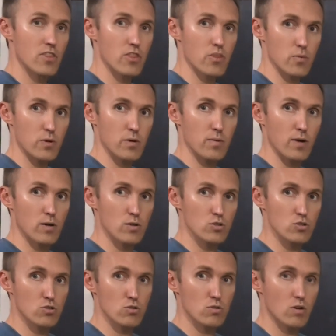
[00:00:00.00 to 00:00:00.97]
3
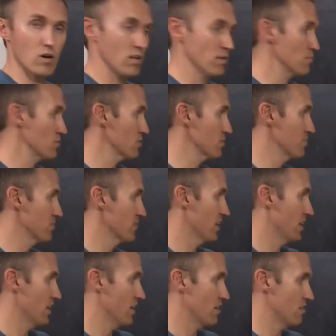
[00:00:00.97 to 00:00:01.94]
rows, 2 columns.
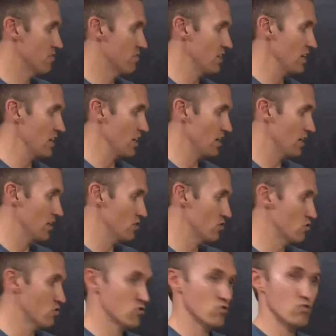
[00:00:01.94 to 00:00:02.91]
V
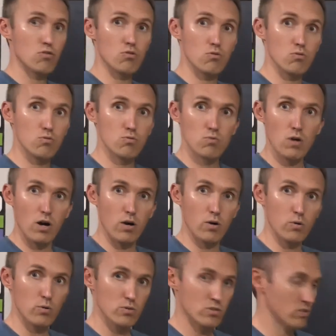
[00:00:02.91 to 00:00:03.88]
is 2
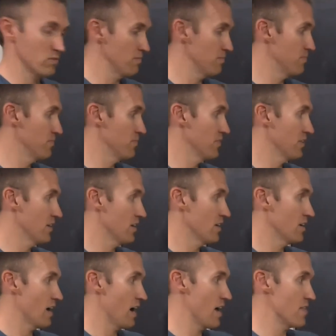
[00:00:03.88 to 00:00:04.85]
rows,
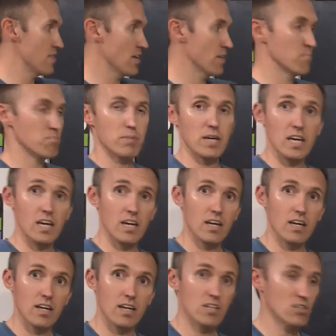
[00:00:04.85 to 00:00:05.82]
and then
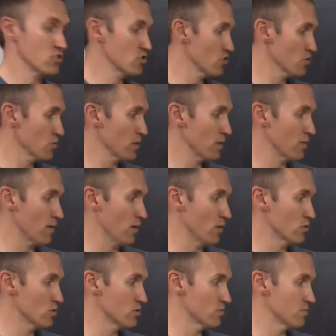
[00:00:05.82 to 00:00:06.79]
B is 3
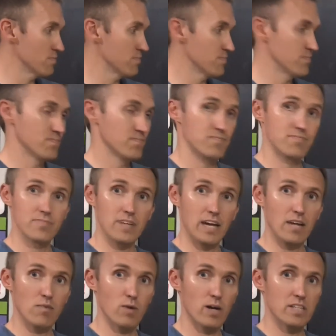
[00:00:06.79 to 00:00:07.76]
rows.
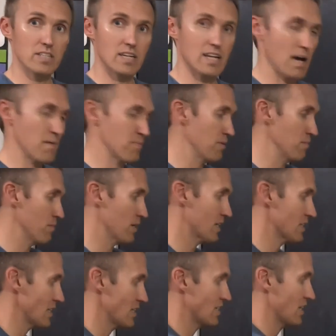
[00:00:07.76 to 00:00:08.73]
And why does that happen?
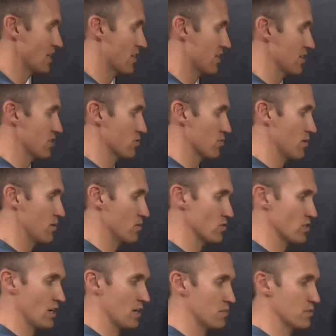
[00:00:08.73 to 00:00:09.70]
Because I take this row
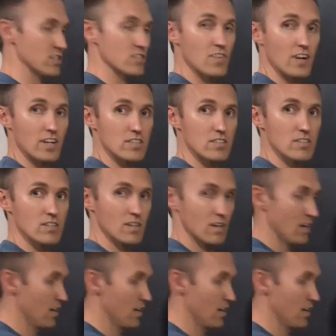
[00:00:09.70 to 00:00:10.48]
times this vector,